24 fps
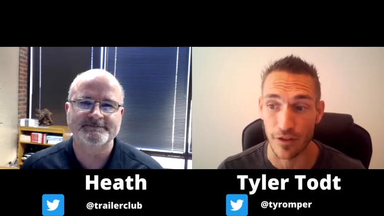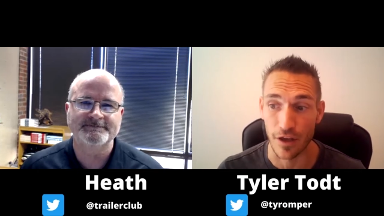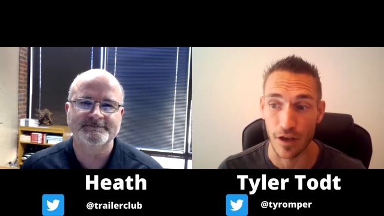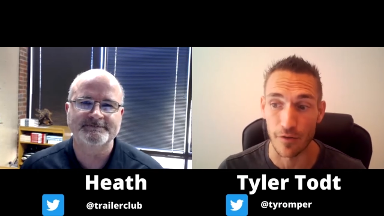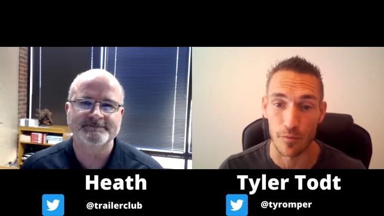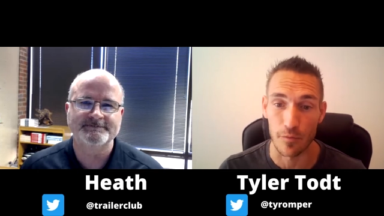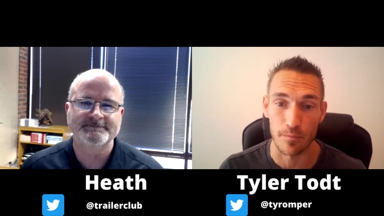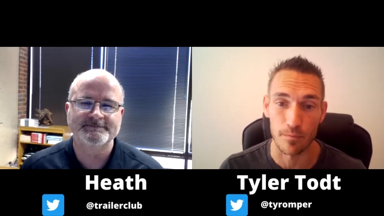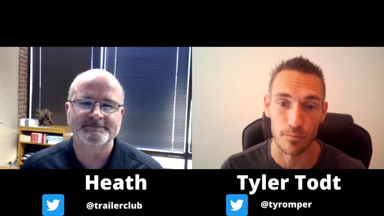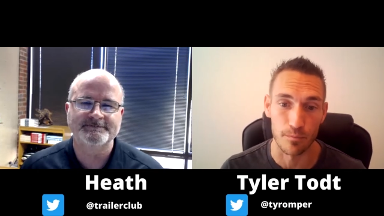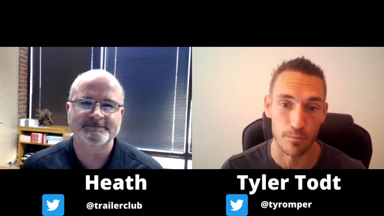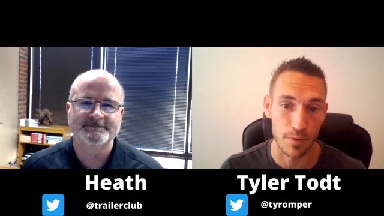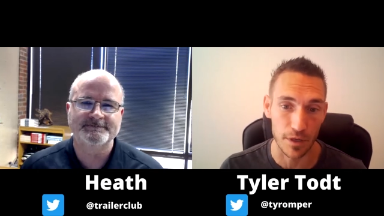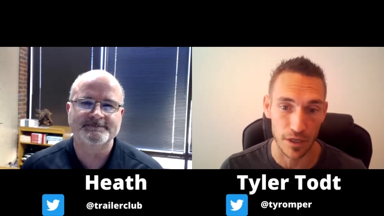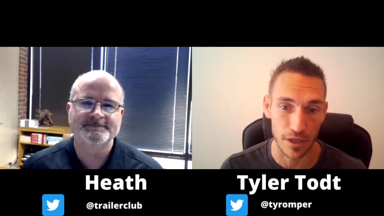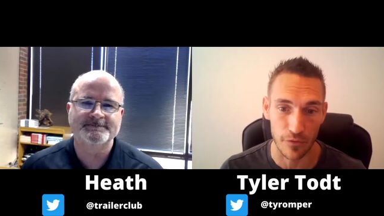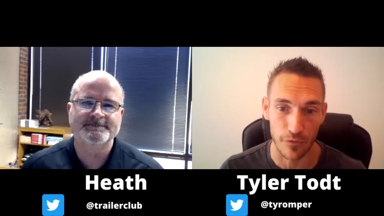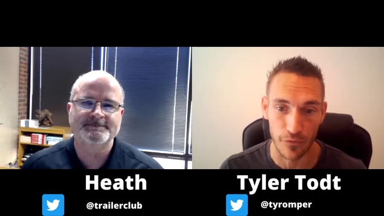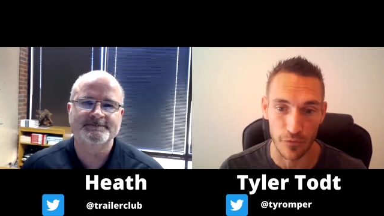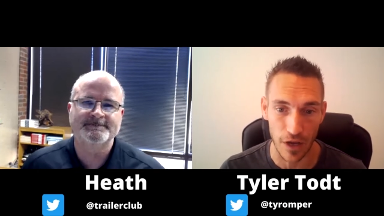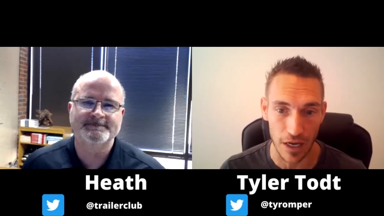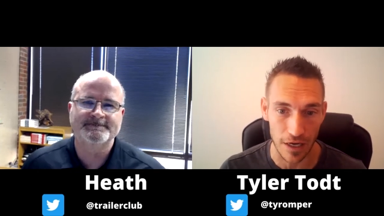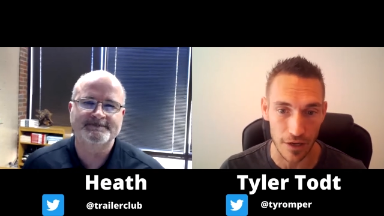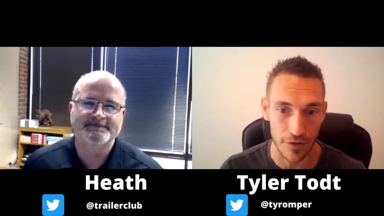Speaker 1: I have a big
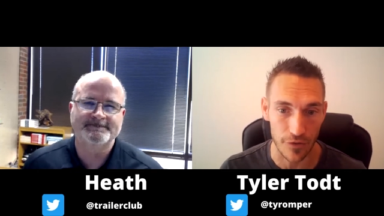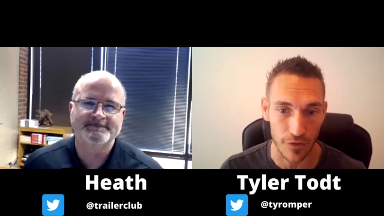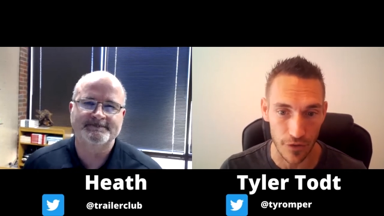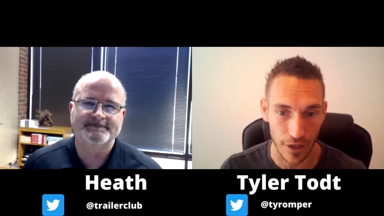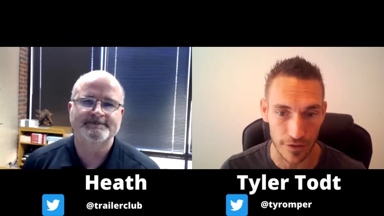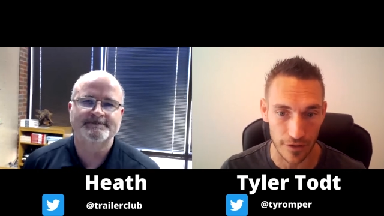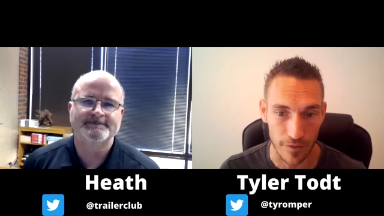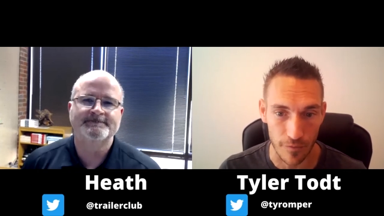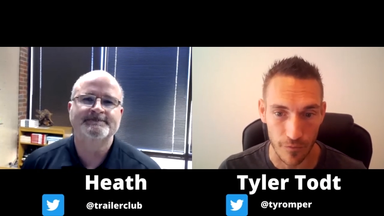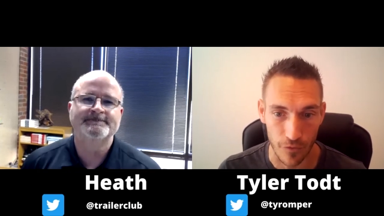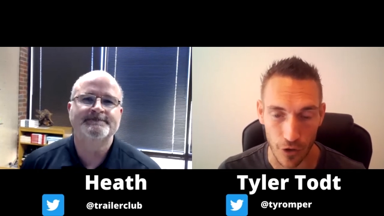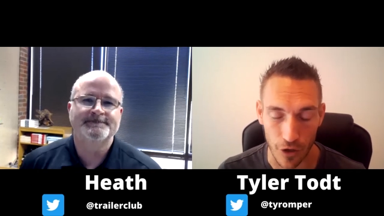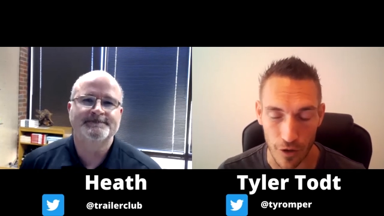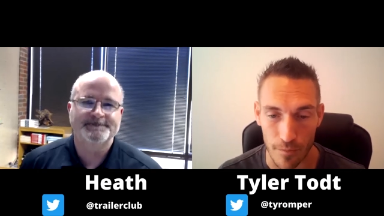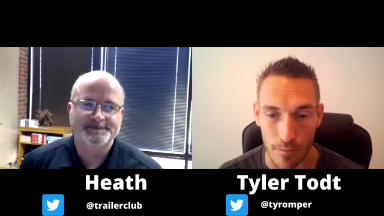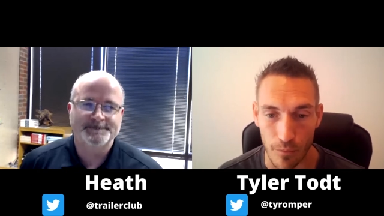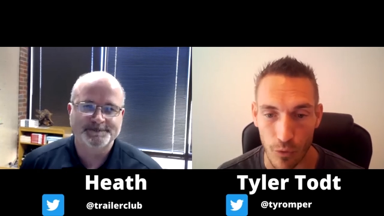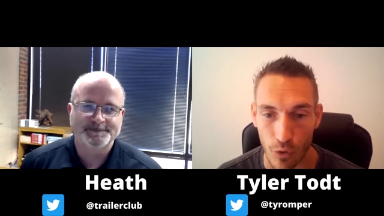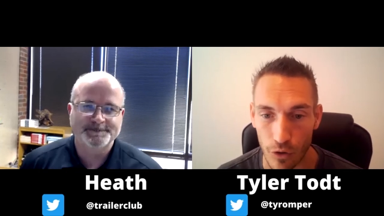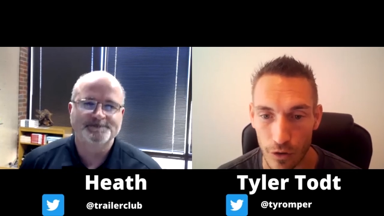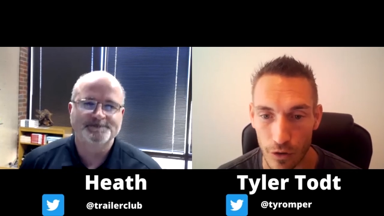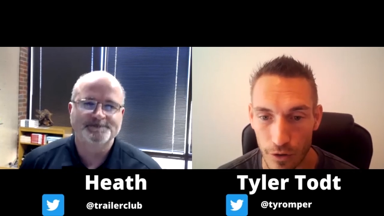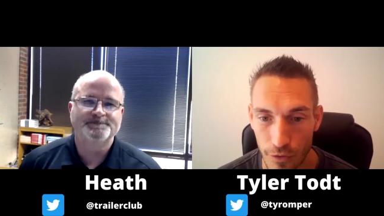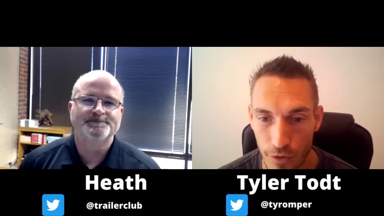faith, and that's a very
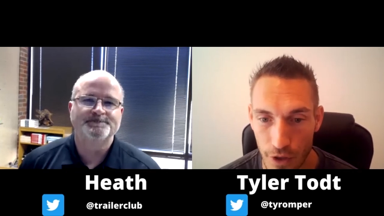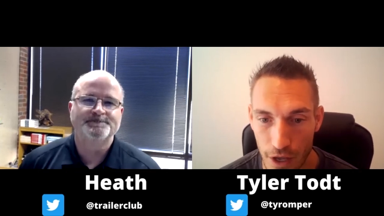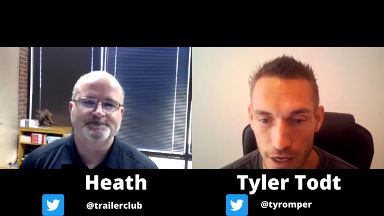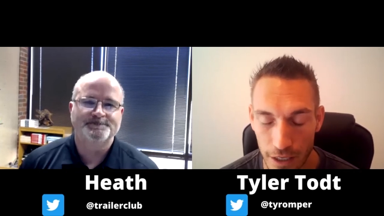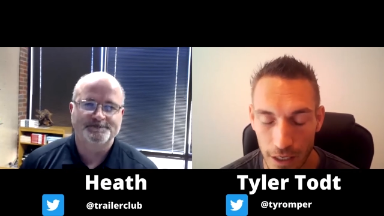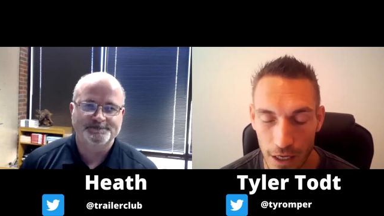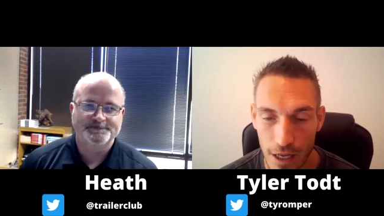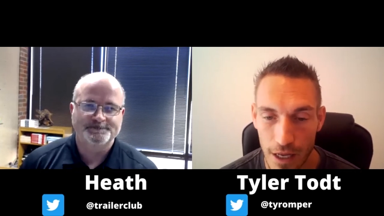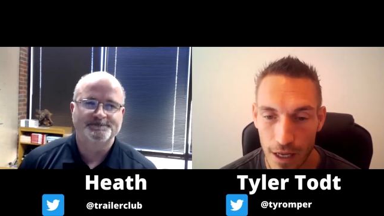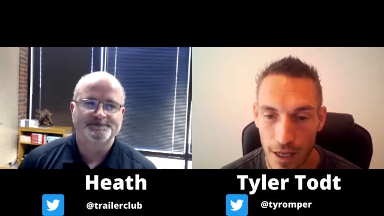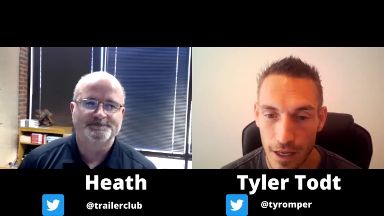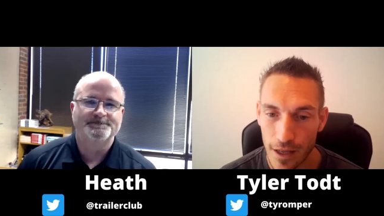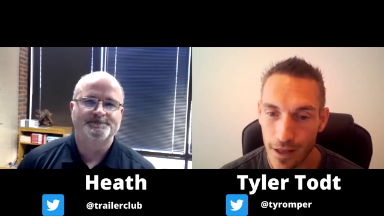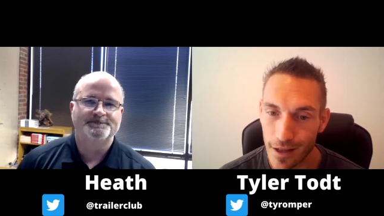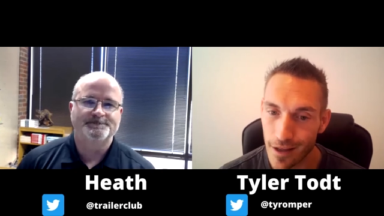important thing